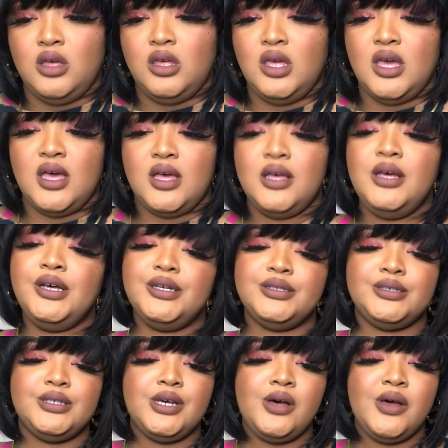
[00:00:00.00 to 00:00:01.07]
Yeah,
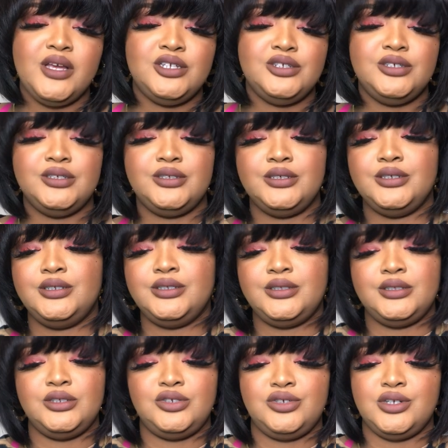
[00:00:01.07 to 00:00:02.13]
so as you can see,
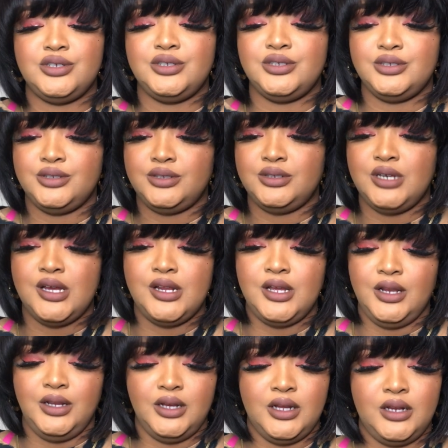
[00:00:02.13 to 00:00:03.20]
just instructions, yada,
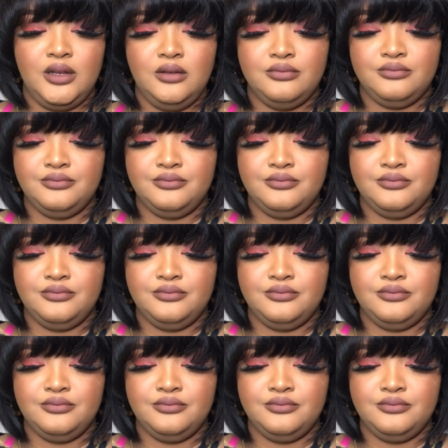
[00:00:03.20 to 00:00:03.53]
yada, yada.